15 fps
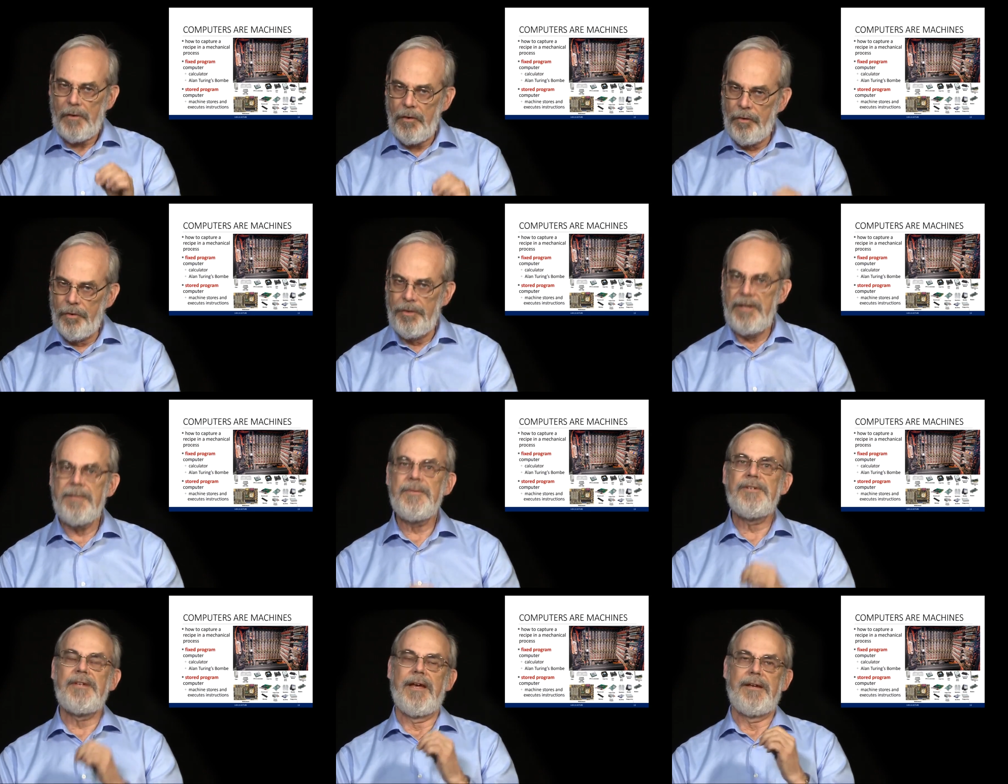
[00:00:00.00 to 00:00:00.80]
or
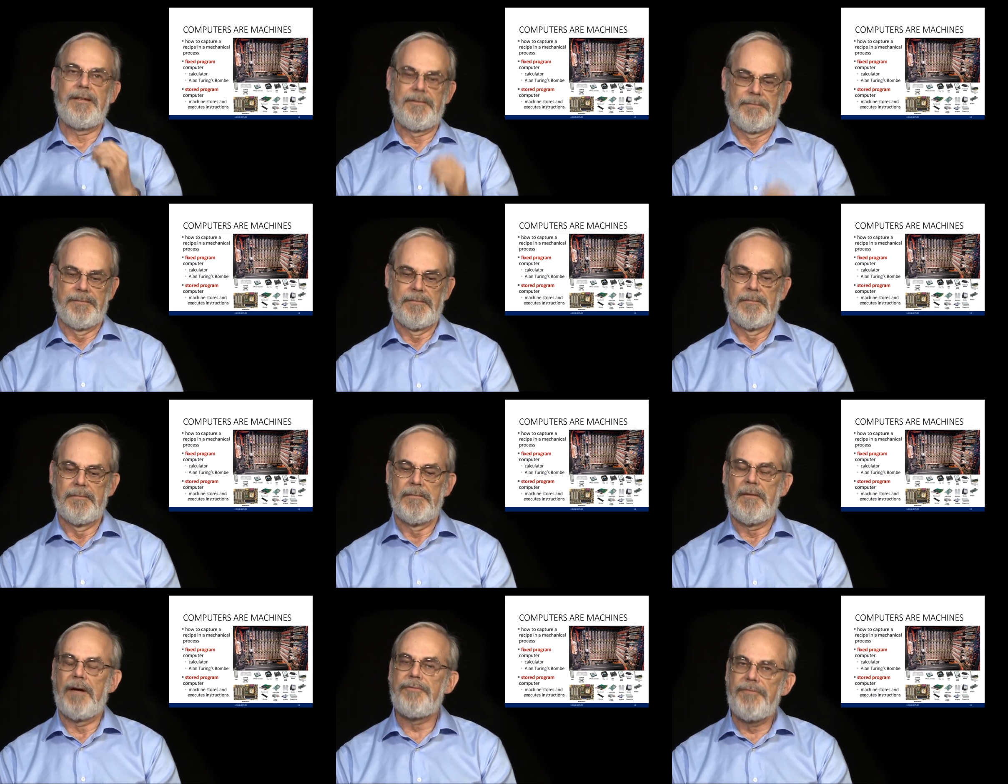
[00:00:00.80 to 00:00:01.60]
imitating
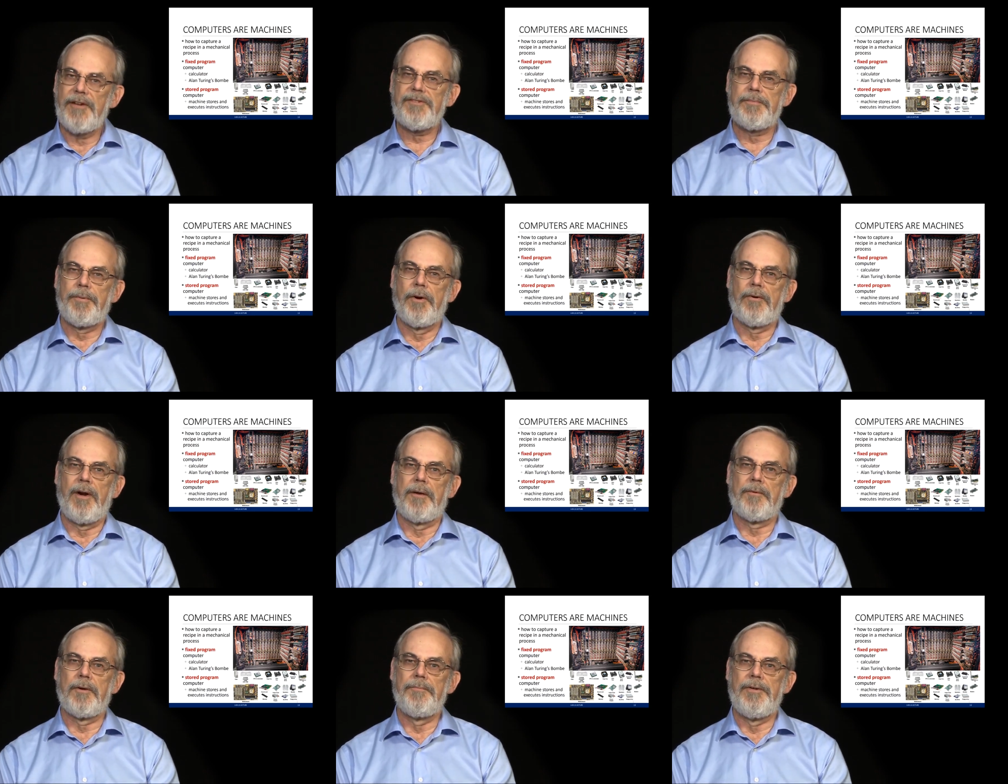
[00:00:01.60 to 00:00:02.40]
a fixed
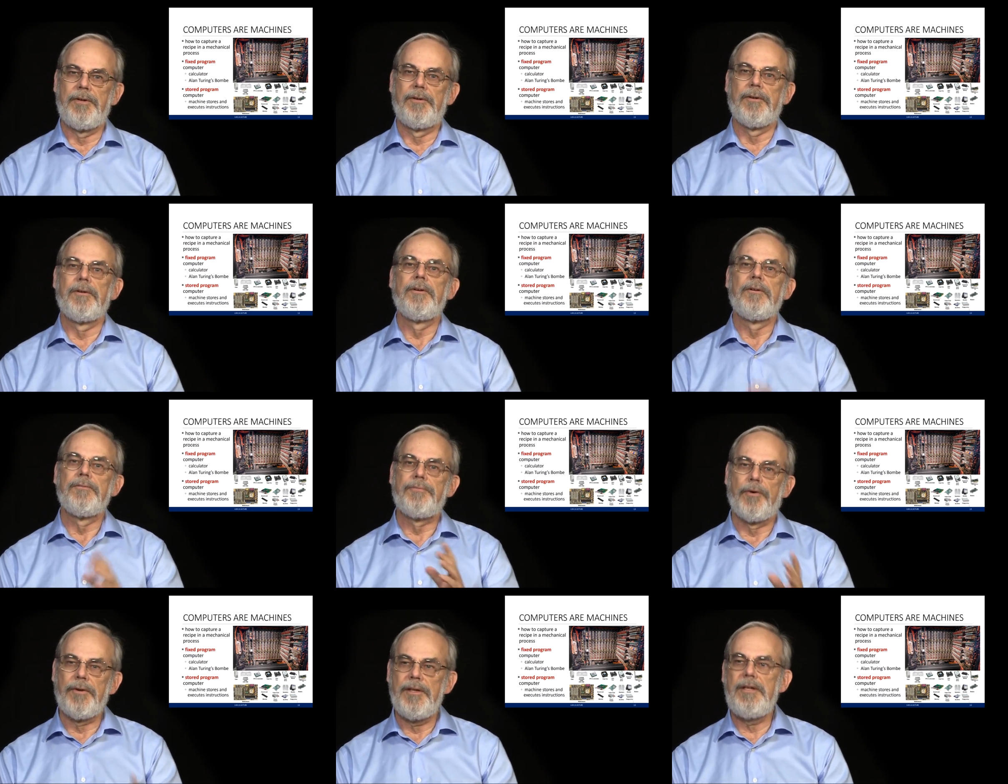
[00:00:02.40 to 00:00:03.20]
program computer
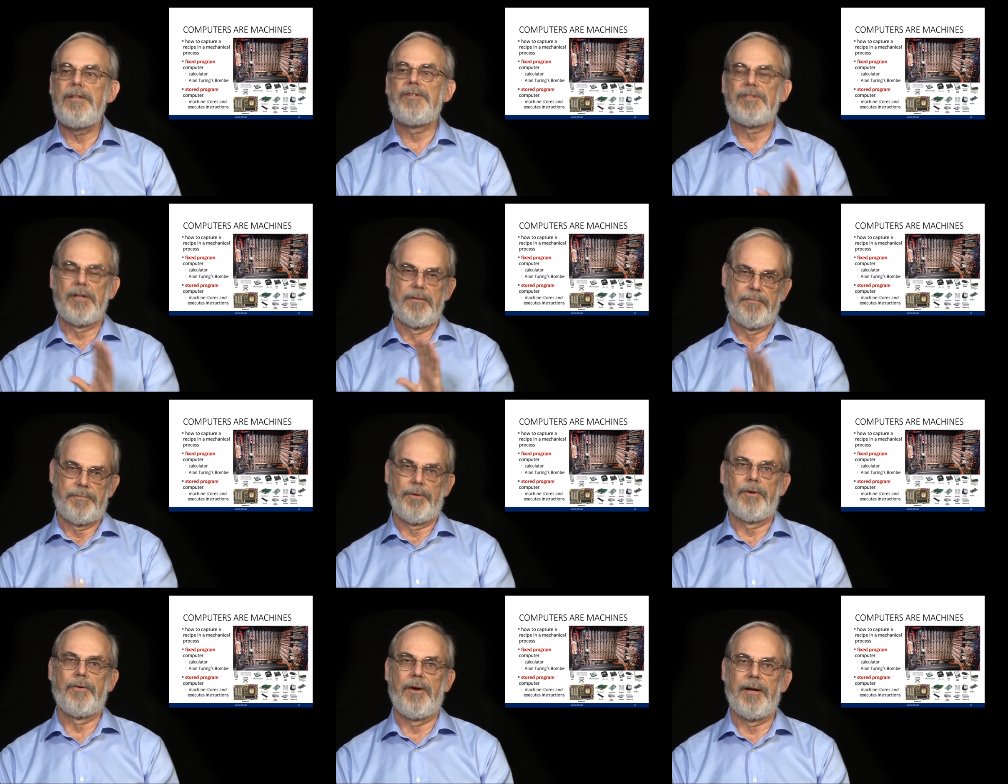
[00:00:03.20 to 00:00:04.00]
for each
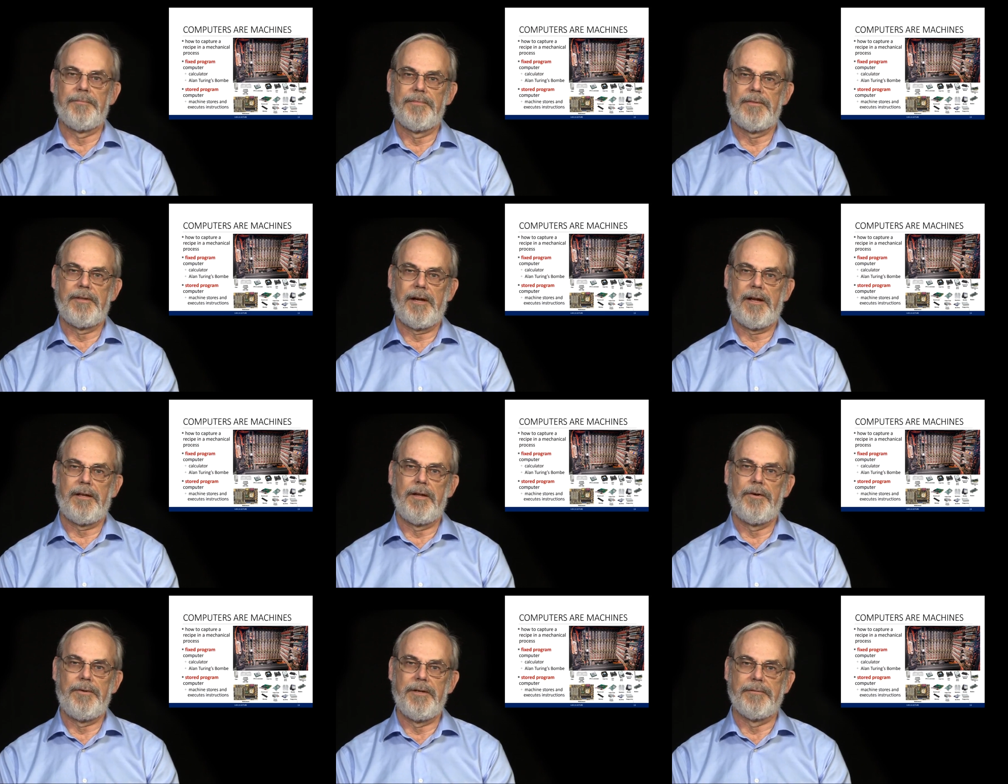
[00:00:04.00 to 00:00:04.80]
program that I
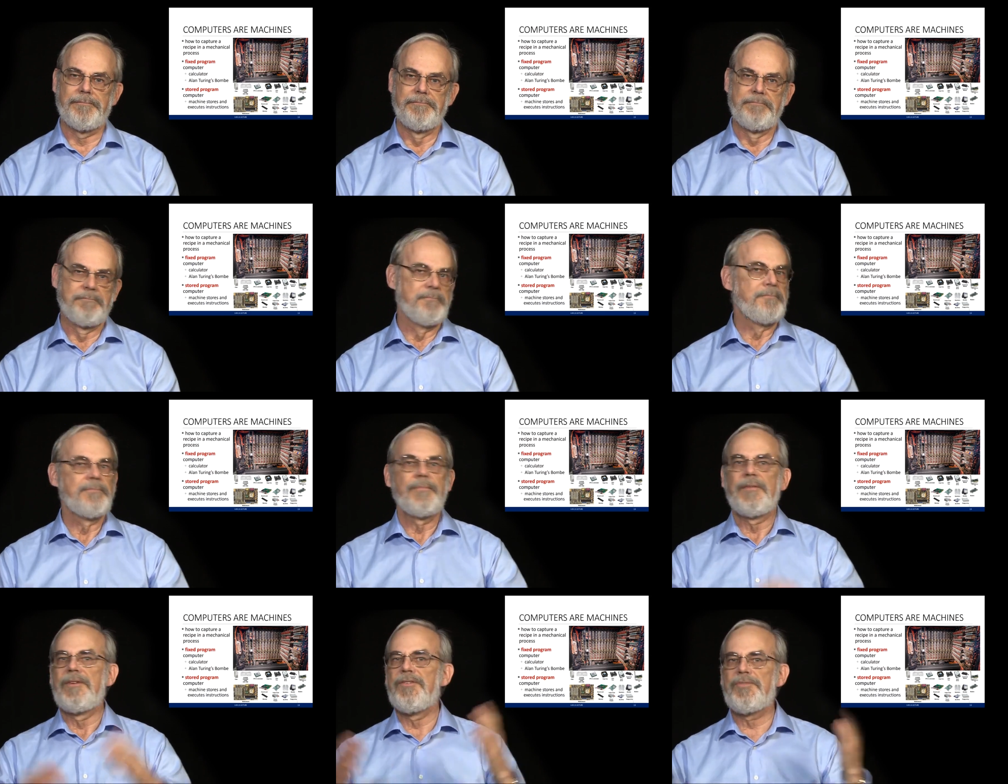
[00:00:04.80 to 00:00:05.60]
load in.
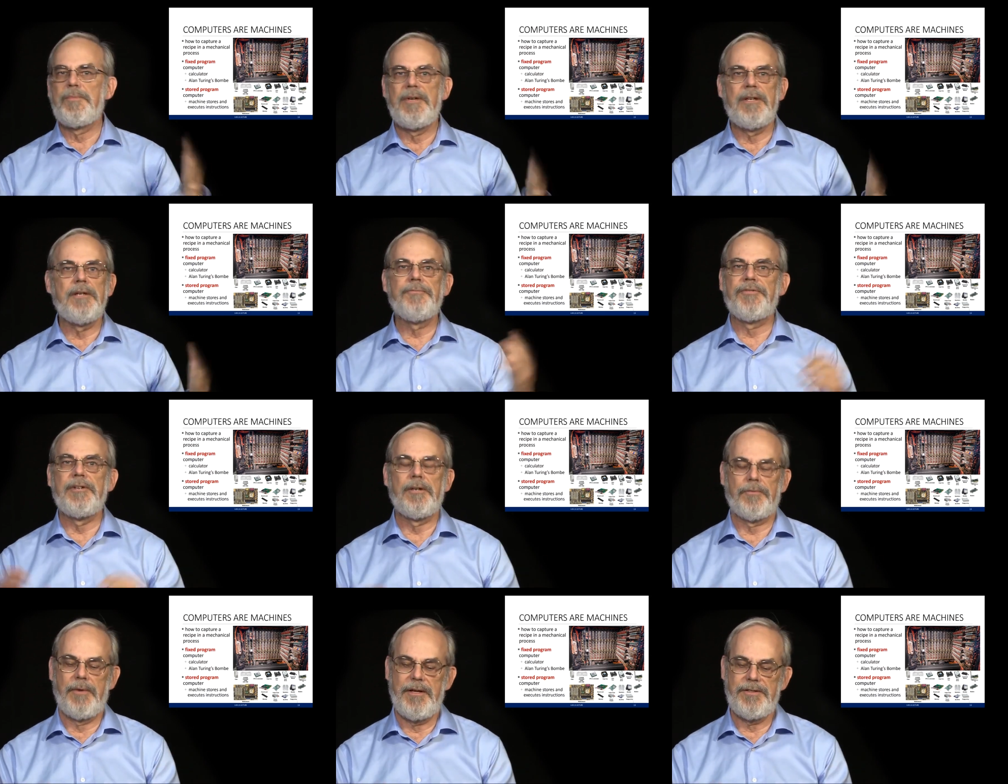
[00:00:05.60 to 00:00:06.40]
It gives me an
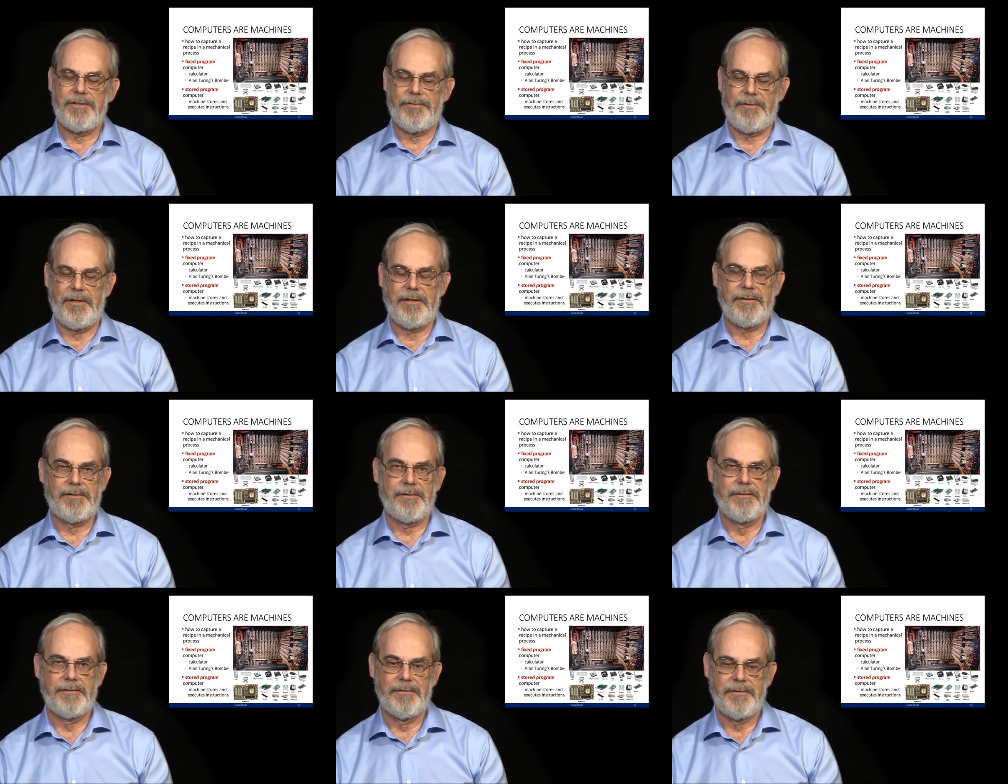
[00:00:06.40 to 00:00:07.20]
infinite range of
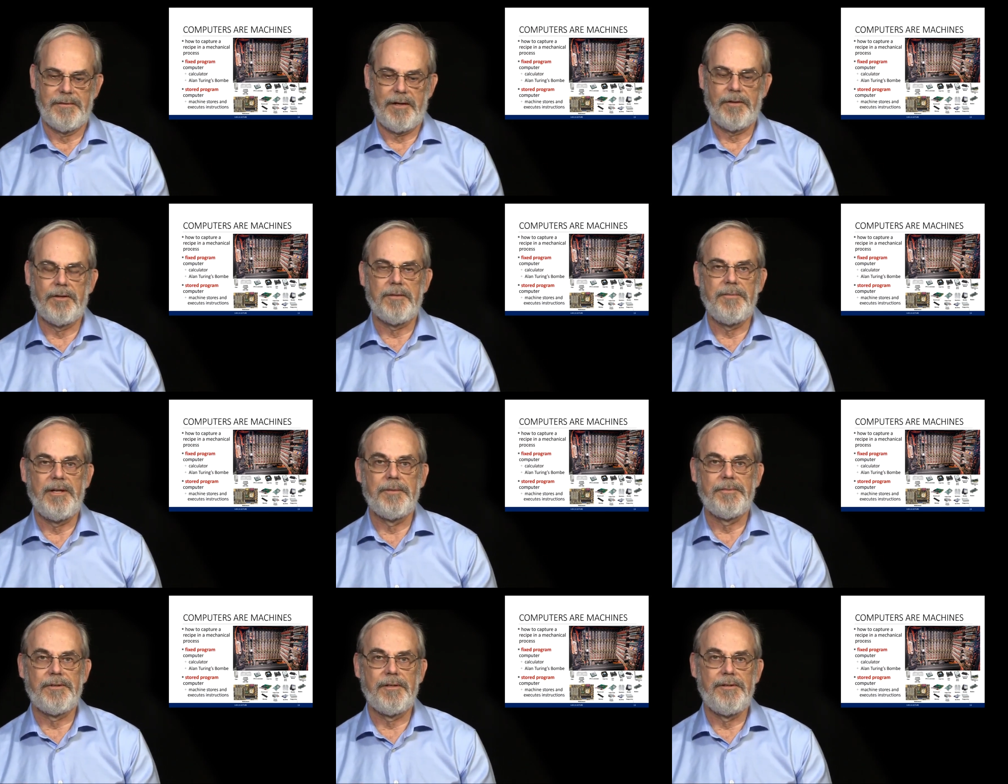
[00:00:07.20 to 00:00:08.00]
things that I'm going to be
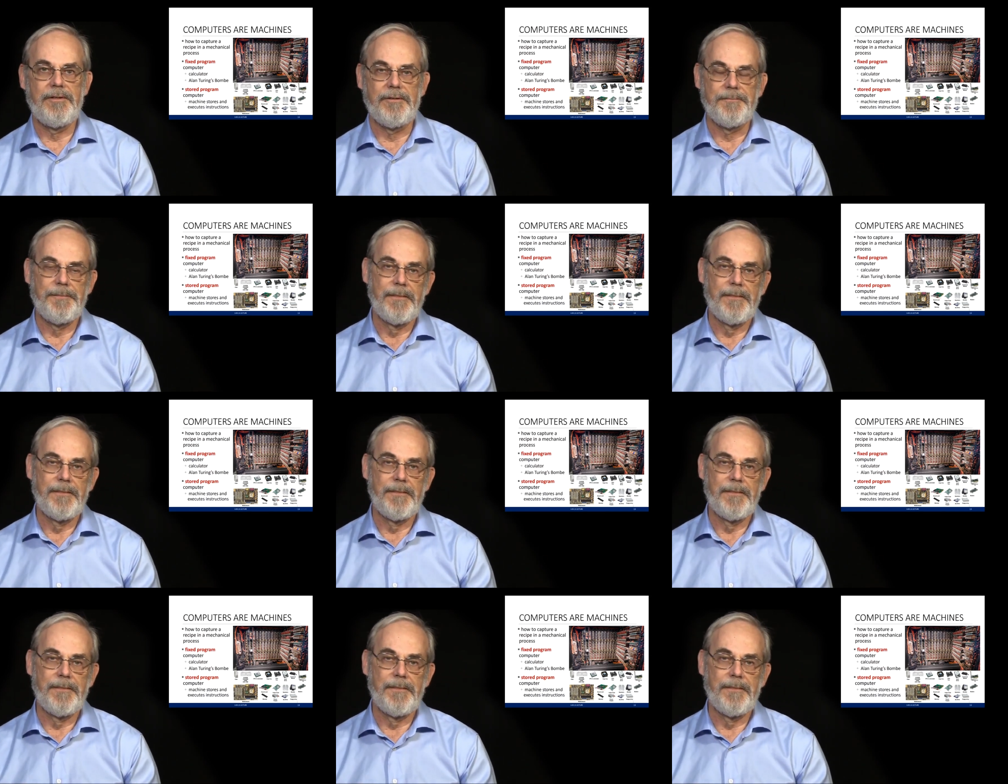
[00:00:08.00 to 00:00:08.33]
able to do.